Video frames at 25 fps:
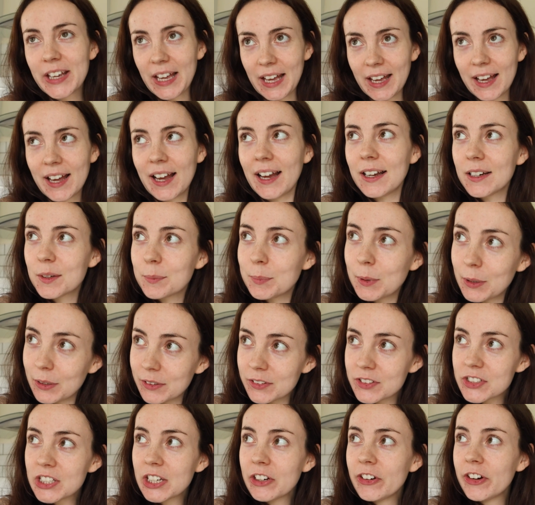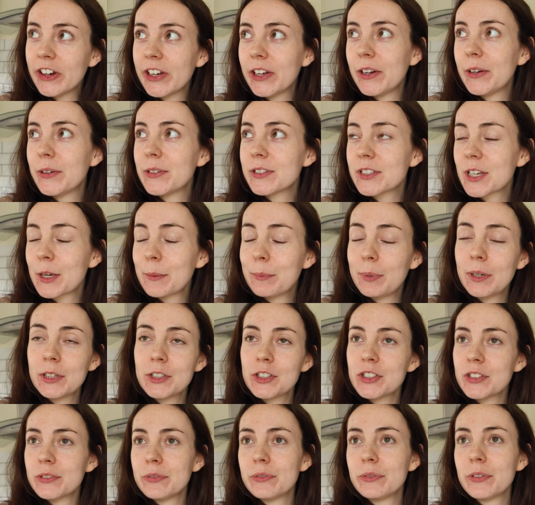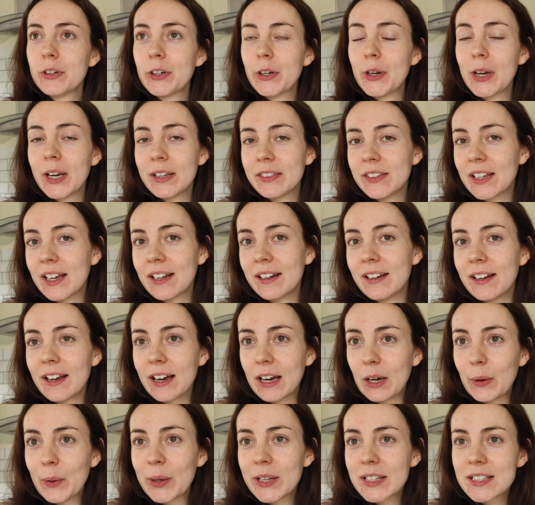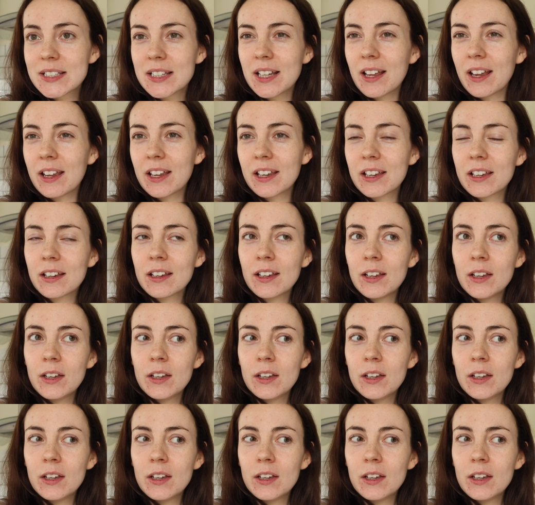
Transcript: yeah, had bowl of Cheerios, a bunch of fruit, and then now it's like